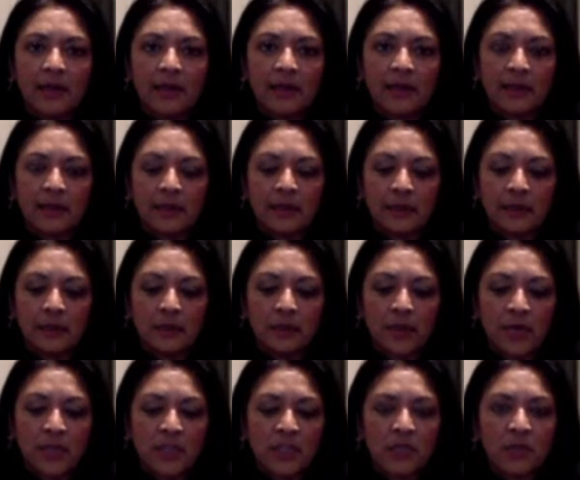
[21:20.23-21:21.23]
the
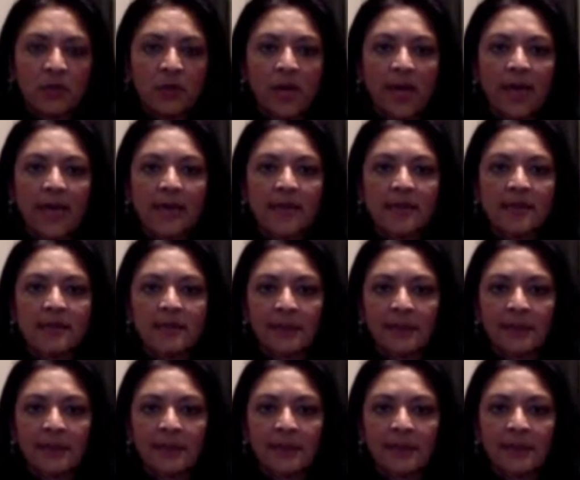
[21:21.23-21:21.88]
racial riots,